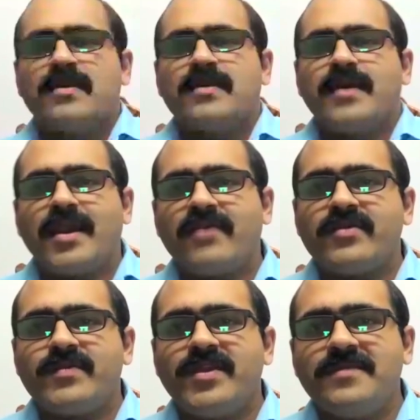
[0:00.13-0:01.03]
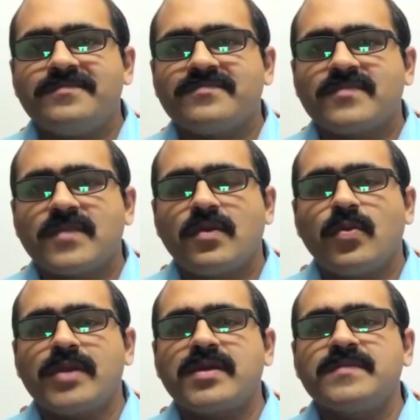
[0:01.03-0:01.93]
Hello, everybody.
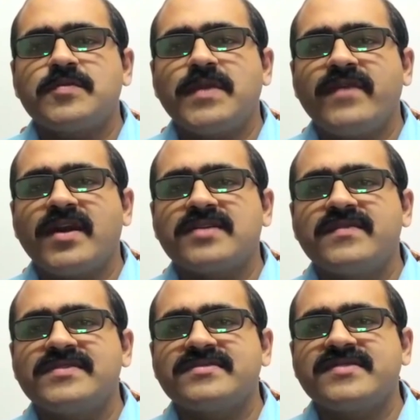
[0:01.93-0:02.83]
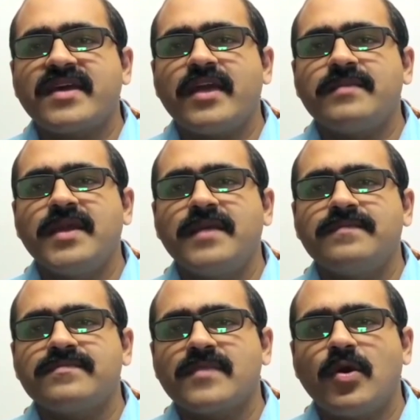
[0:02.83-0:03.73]
Welcome to Pravega Civil Service Academy
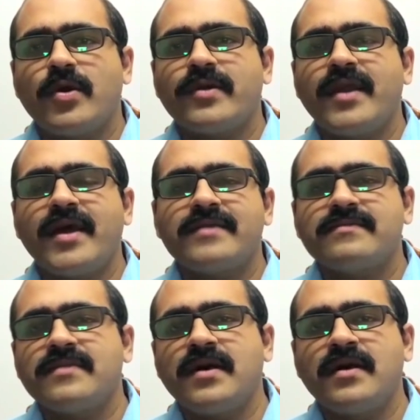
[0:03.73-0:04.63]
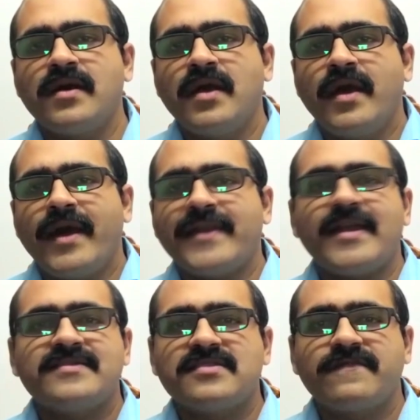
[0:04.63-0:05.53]
online
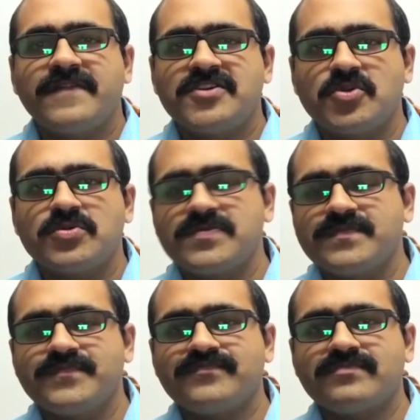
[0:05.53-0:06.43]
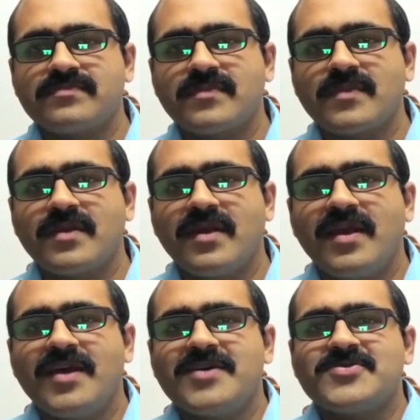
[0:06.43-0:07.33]
analysis of issues.
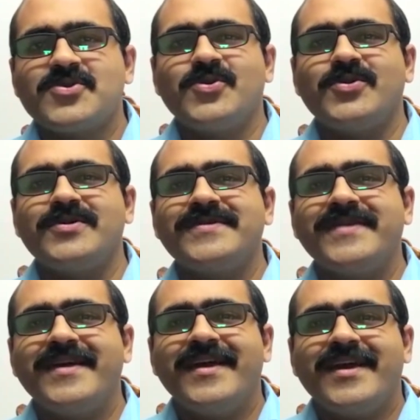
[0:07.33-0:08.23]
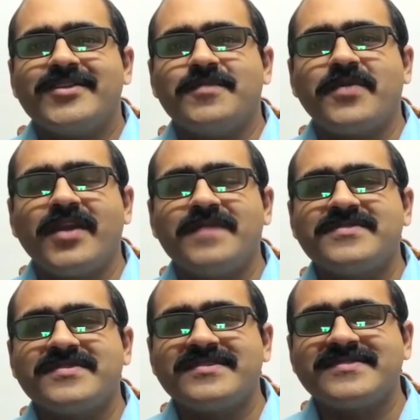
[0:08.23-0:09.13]
So, the prelims
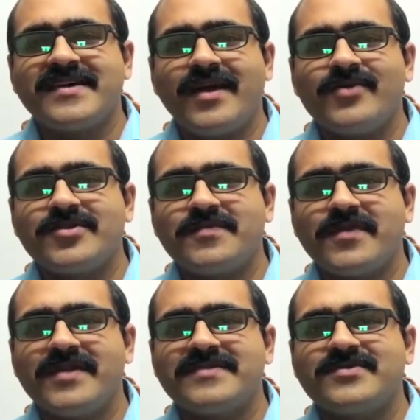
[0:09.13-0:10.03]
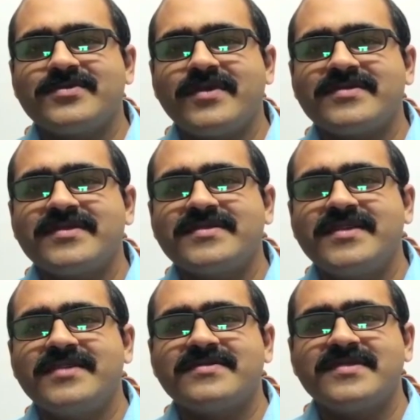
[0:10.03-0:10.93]
results are out. Prelims 2018
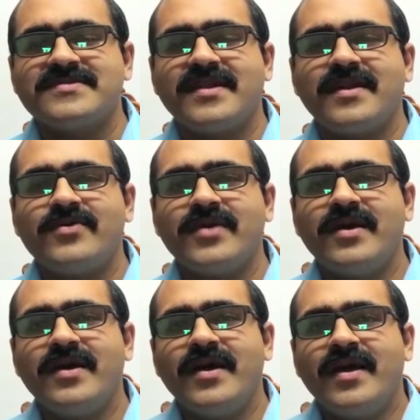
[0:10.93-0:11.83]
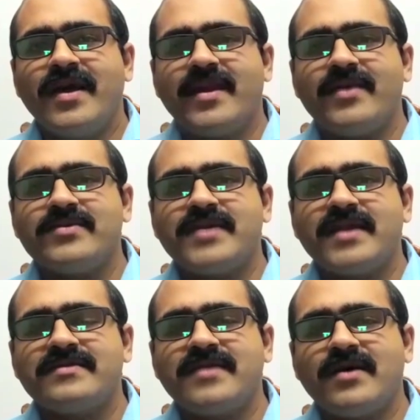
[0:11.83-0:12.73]
results are out. Around
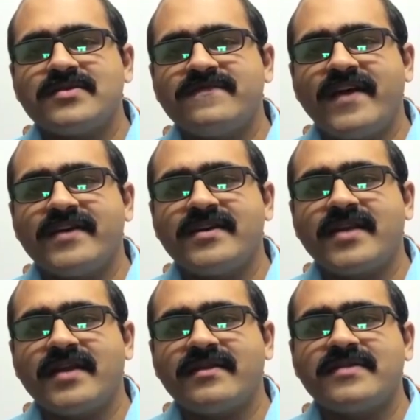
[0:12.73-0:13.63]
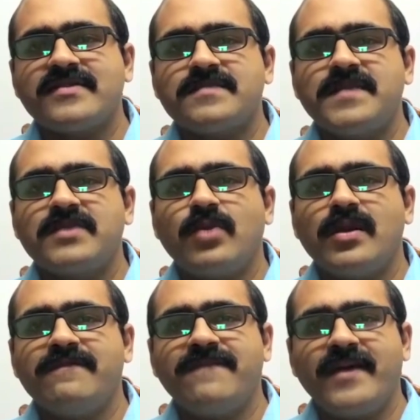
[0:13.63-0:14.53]
10,500 candidates has been
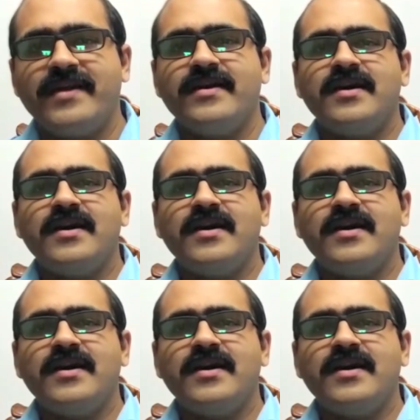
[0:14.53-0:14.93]
qualified